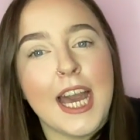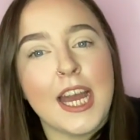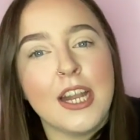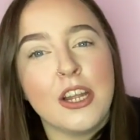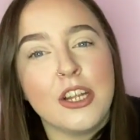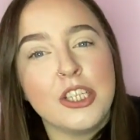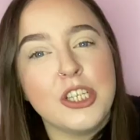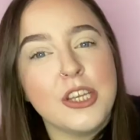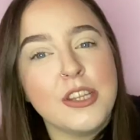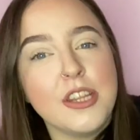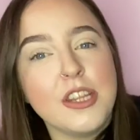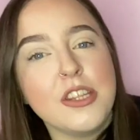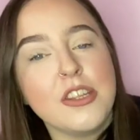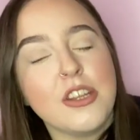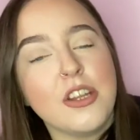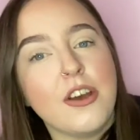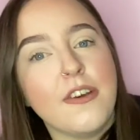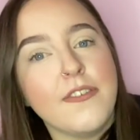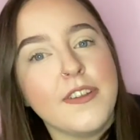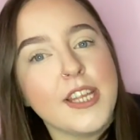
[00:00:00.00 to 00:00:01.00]
And I do think there's
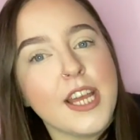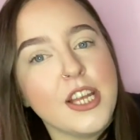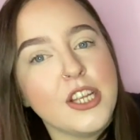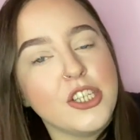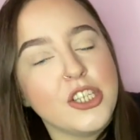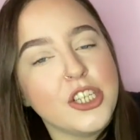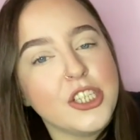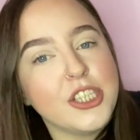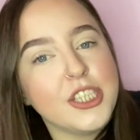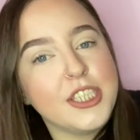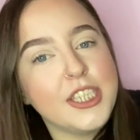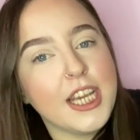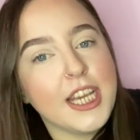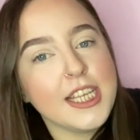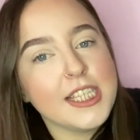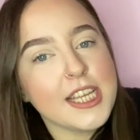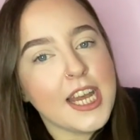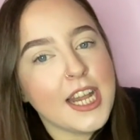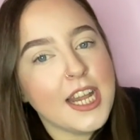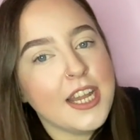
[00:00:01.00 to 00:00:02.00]
a lot of attention to
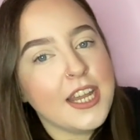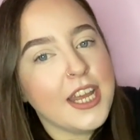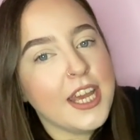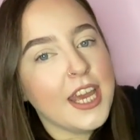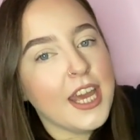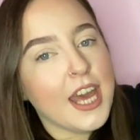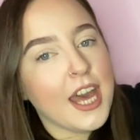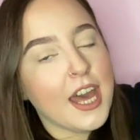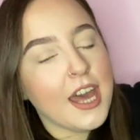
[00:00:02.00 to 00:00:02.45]
detail in here.